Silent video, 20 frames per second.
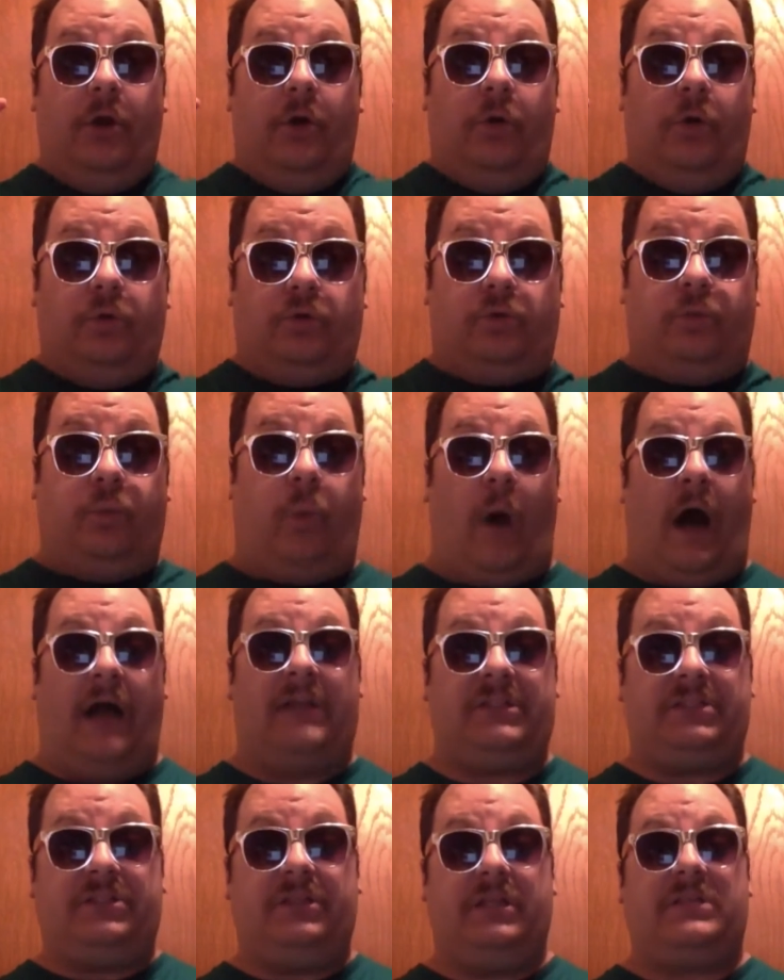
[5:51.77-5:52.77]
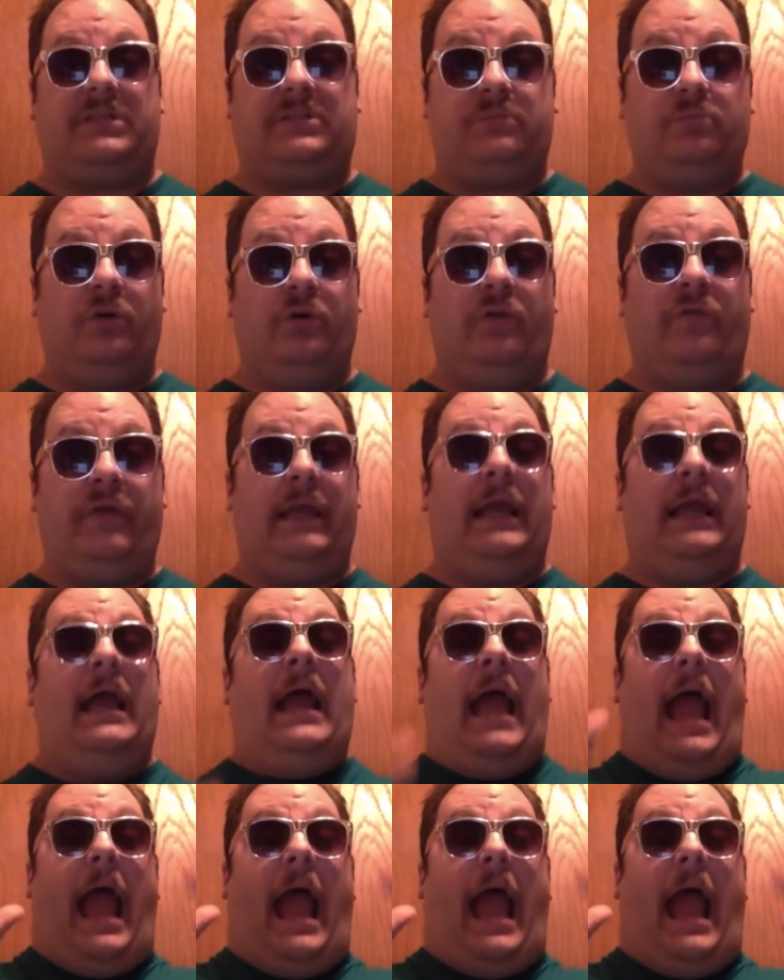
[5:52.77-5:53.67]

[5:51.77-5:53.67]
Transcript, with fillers: who's watched this movie